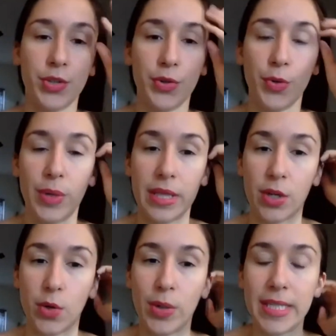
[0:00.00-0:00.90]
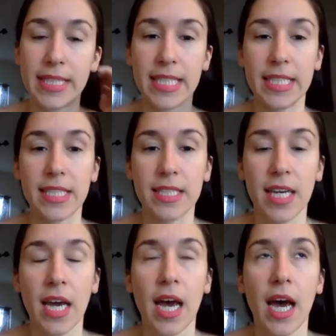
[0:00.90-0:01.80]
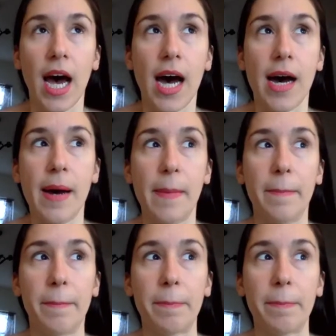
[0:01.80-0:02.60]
to with the quizzes. At